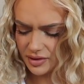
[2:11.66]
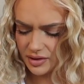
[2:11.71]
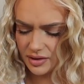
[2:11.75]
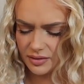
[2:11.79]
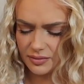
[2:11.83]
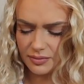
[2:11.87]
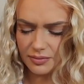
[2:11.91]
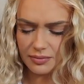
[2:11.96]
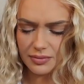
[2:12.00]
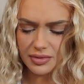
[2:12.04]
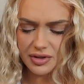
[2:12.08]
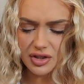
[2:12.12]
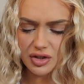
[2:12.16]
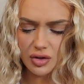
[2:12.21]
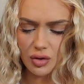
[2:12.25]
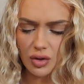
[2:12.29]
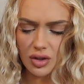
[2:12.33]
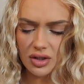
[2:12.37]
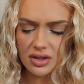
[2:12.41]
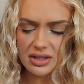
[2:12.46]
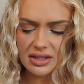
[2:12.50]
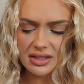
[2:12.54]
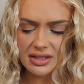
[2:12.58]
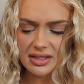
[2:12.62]
the
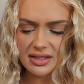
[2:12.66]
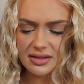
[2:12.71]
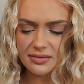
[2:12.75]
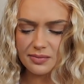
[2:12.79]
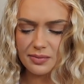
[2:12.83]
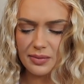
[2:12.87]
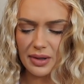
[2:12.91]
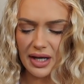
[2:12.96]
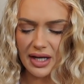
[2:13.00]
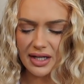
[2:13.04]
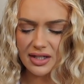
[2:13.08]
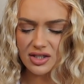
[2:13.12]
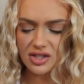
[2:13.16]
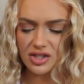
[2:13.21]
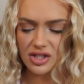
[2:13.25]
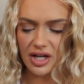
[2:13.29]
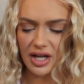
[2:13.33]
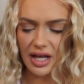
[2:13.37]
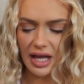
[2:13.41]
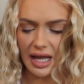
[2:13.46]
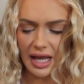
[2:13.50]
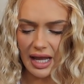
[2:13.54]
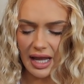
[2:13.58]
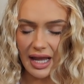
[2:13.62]
shorts, this is batch
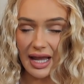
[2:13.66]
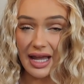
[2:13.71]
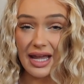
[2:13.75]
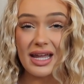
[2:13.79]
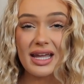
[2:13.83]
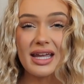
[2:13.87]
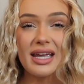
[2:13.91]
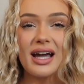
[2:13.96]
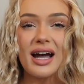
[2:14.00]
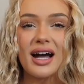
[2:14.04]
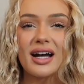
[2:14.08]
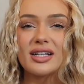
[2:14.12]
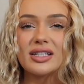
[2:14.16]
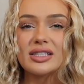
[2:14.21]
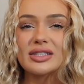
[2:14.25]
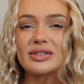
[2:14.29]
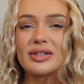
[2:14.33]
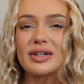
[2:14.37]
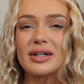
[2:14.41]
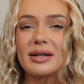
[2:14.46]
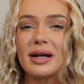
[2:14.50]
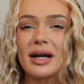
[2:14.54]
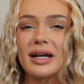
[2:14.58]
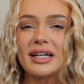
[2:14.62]
A.
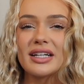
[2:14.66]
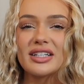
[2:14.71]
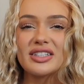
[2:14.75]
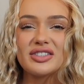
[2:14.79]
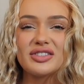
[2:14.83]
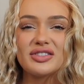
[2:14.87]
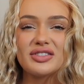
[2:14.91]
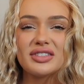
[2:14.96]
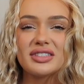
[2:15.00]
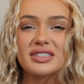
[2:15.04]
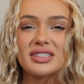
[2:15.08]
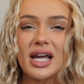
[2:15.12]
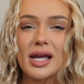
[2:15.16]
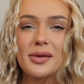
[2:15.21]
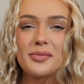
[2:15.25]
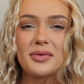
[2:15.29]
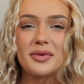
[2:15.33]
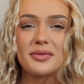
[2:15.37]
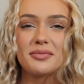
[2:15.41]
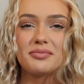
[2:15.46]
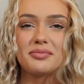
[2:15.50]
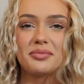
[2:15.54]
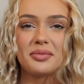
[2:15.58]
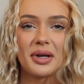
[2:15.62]
So I guess you just type
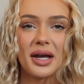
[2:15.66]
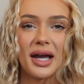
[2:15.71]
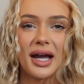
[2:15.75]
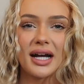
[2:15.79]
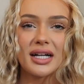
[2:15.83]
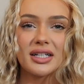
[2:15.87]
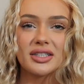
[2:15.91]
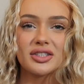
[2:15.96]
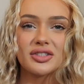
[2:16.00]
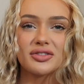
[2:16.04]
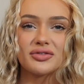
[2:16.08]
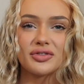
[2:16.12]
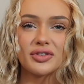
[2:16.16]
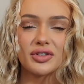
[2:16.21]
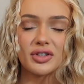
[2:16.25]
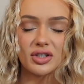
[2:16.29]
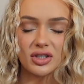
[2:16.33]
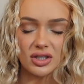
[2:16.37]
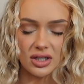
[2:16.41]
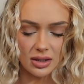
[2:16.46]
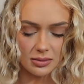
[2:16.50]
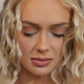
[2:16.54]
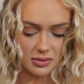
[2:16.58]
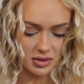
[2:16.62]
in batch
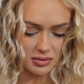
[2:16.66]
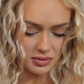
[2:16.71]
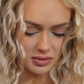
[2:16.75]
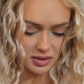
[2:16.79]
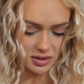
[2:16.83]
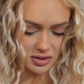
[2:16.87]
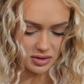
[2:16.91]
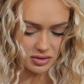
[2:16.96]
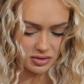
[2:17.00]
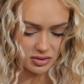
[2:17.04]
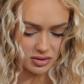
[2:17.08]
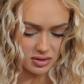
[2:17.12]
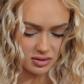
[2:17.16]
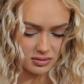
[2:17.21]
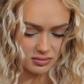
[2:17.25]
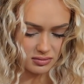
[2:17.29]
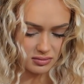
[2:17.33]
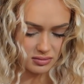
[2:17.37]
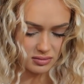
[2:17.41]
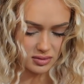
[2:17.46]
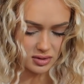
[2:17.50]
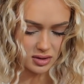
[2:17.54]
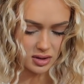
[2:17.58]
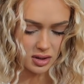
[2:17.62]
for, I'm not really sure.
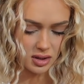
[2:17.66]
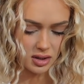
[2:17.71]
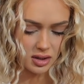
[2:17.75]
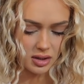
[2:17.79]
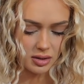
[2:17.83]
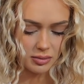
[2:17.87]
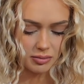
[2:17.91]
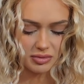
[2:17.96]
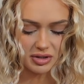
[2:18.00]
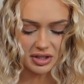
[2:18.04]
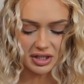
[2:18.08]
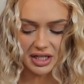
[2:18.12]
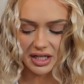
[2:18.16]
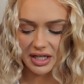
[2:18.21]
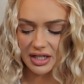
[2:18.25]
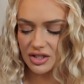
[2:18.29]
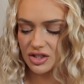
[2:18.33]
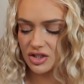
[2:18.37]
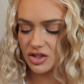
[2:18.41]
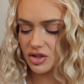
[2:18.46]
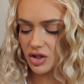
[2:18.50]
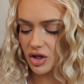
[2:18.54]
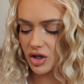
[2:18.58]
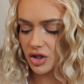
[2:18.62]
But again,
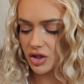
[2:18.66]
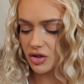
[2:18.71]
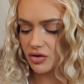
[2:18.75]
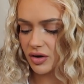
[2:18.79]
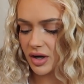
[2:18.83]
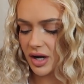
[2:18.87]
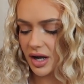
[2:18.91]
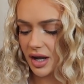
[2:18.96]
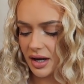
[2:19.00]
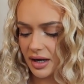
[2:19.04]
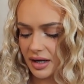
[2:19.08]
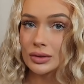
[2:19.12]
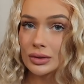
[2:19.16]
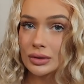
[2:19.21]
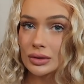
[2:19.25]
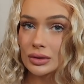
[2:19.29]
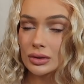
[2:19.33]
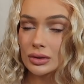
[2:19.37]
it's dark gray. And